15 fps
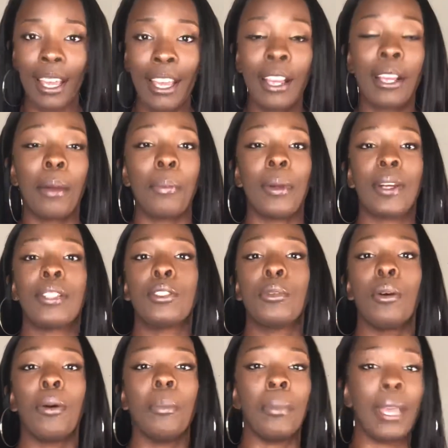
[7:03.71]
Compared to
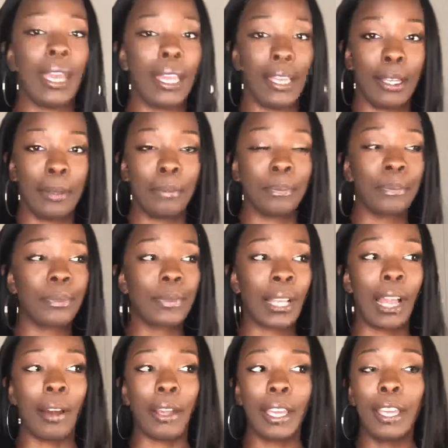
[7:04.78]
a man
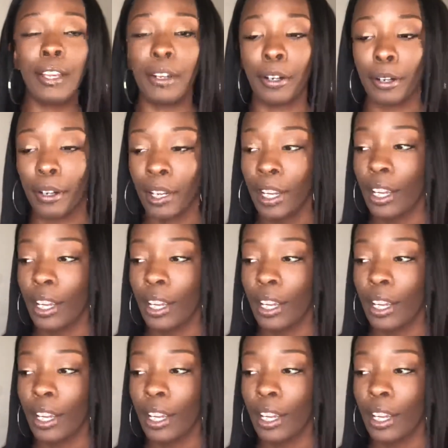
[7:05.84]
out here,